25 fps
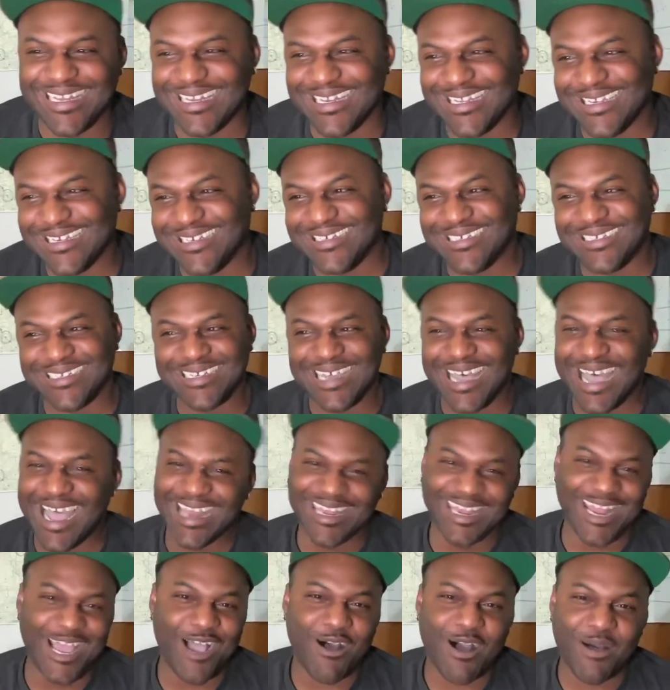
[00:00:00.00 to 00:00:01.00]
now
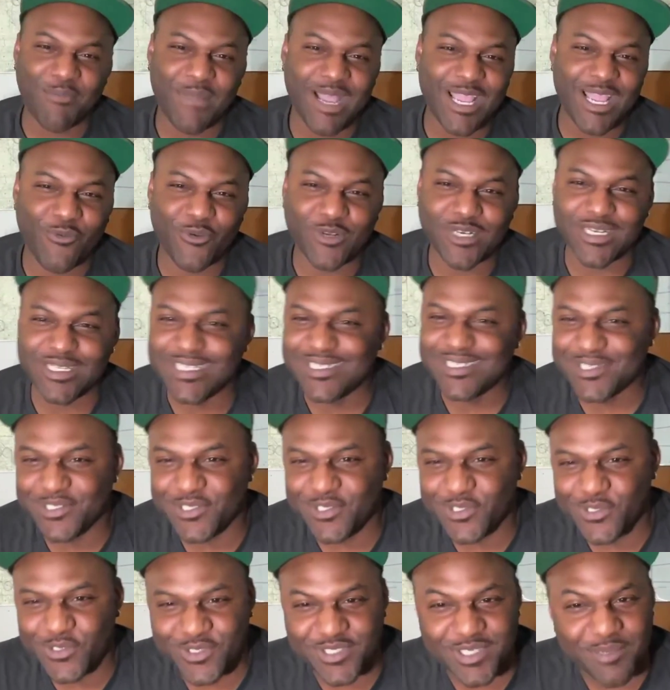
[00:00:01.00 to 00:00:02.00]
I might want to listen
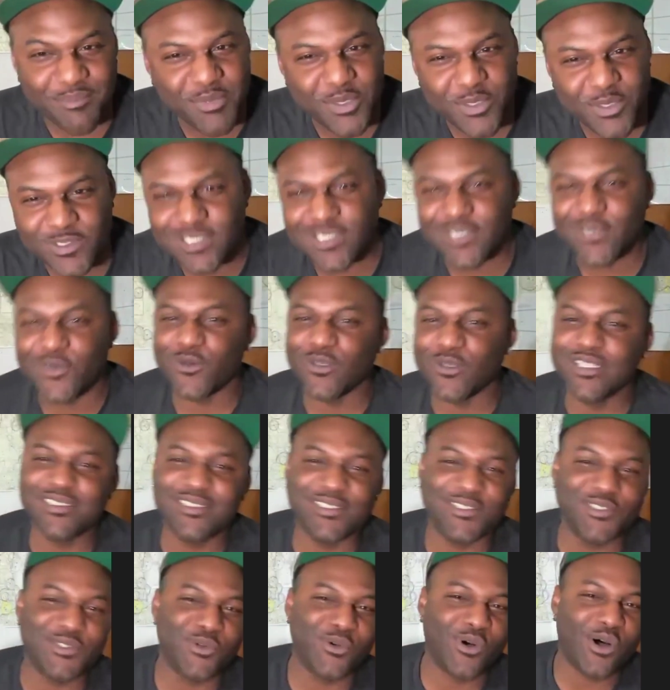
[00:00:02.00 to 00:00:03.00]
to some music or
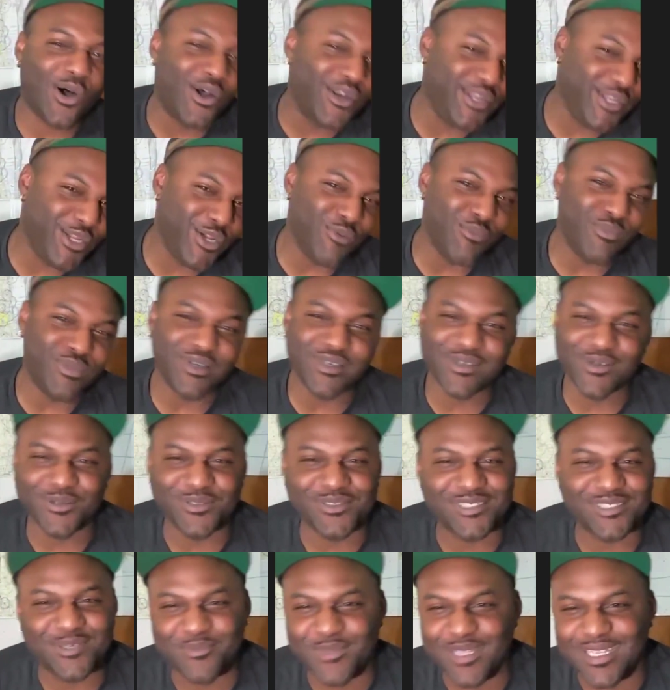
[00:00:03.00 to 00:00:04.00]
listen to an audiobook or
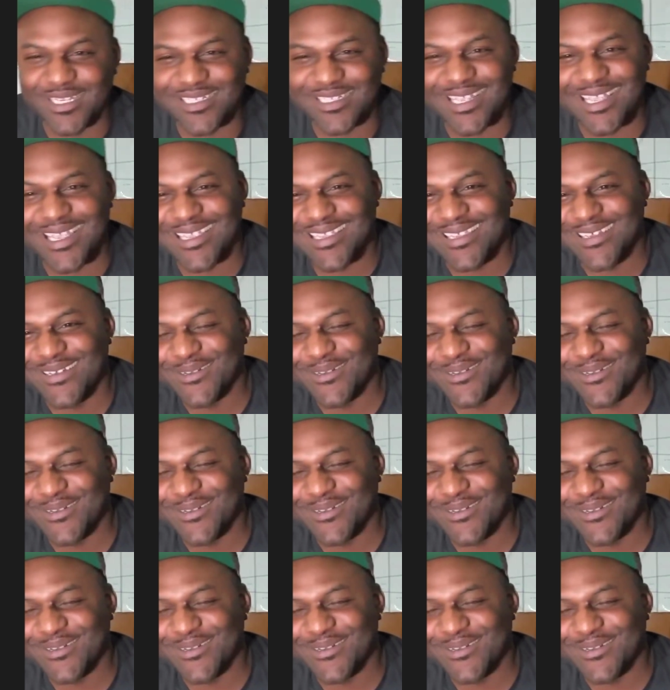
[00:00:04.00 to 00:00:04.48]
something like that.